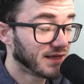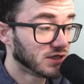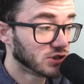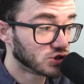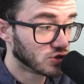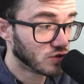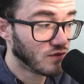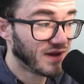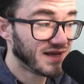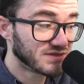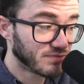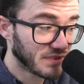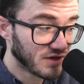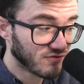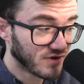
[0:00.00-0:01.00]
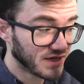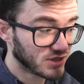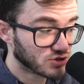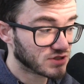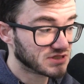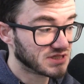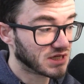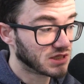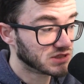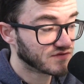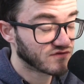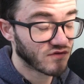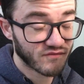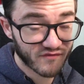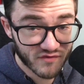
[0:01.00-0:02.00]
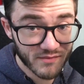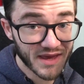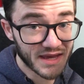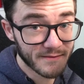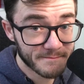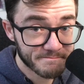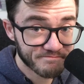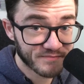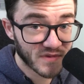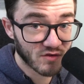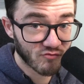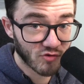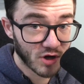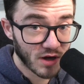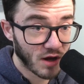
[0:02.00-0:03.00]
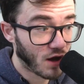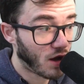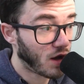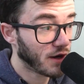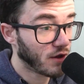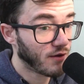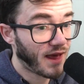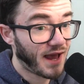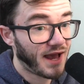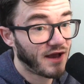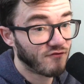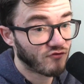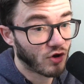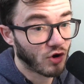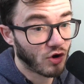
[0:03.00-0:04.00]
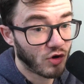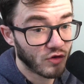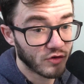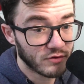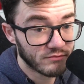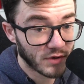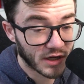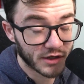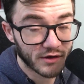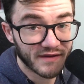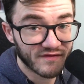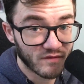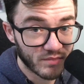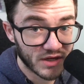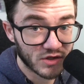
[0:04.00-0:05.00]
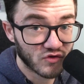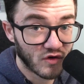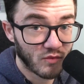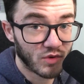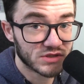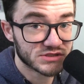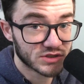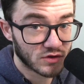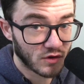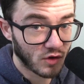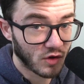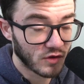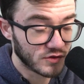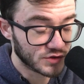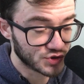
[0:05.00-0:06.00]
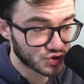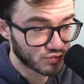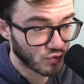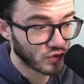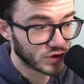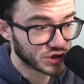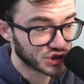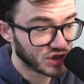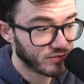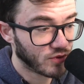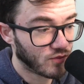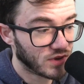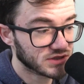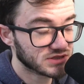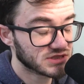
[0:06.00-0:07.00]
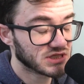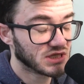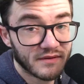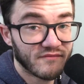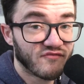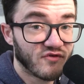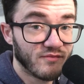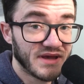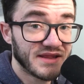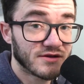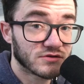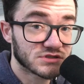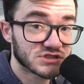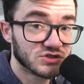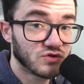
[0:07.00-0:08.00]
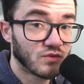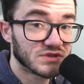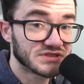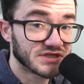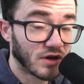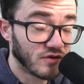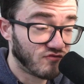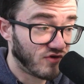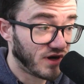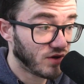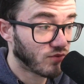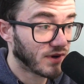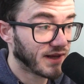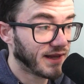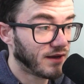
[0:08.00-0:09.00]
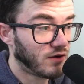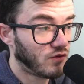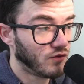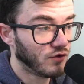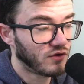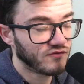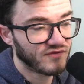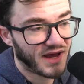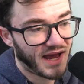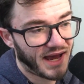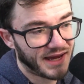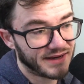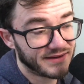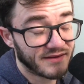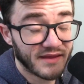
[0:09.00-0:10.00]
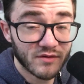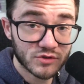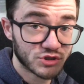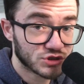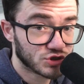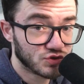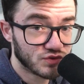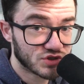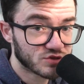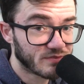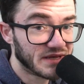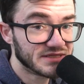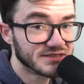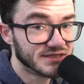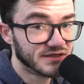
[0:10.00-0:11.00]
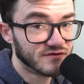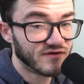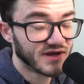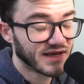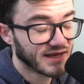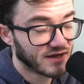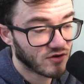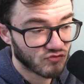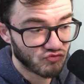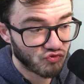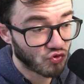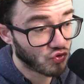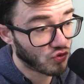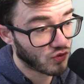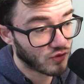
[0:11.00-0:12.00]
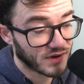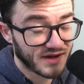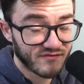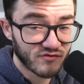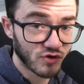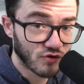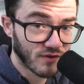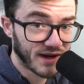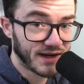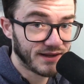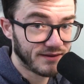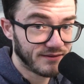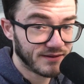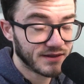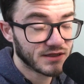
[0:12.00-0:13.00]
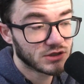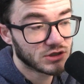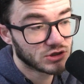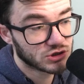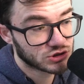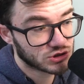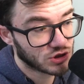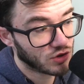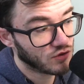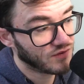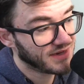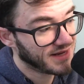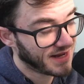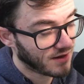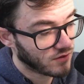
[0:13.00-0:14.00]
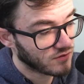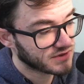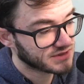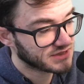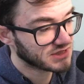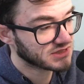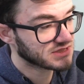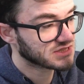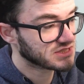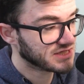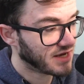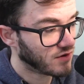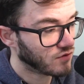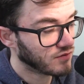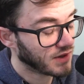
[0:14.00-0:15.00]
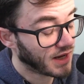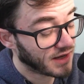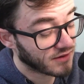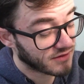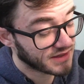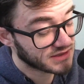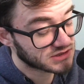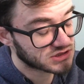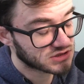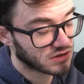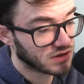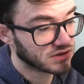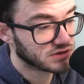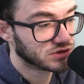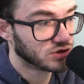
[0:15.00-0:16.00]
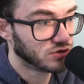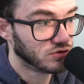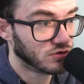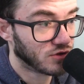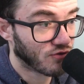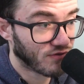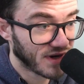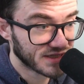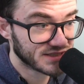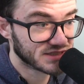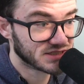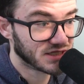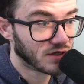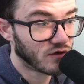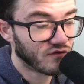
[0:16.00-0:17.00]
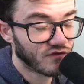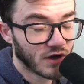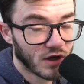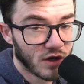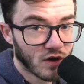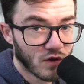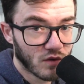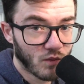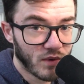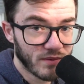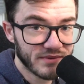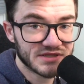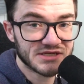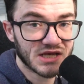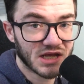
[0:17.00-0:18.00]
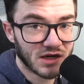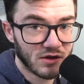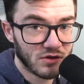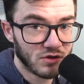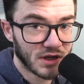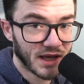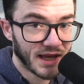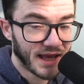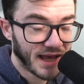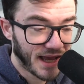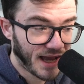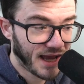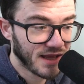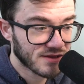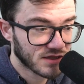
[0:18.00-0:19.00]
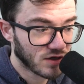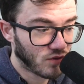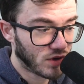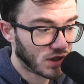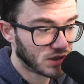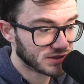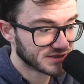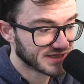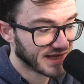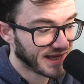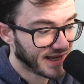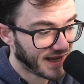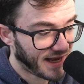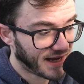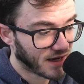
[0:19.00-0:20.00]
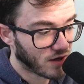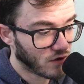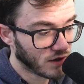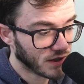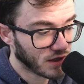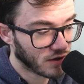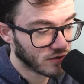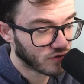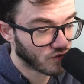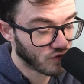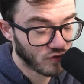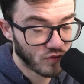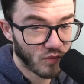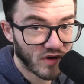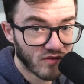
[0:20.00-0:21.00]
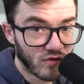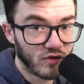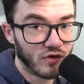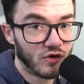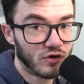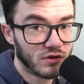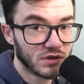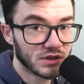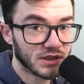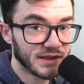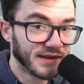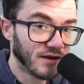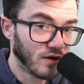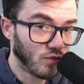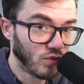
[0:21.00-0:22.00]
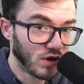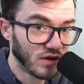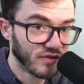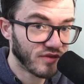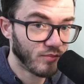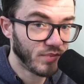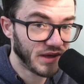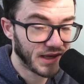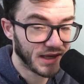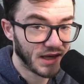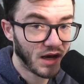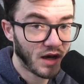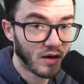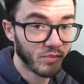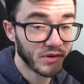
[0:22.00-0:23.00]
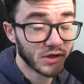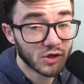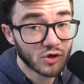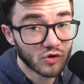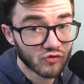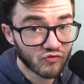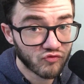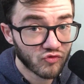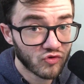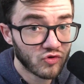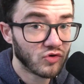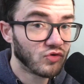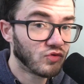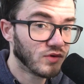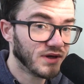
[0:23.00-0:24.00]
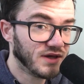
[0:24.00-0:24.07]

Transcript: So it's been really interesting because for me, right, I don't have a lot of them. Like, I don't have the big top ones. I got a lot of the smaller, cheaper ones. For me, there are still ones that I really want to get hold of, and they were just too expensive, raw or even graded. So now the dust has settled and things are starting to correct itself. We'll be taking a look at the alt arts and kind of going through whether or not they are worth picking up, raw or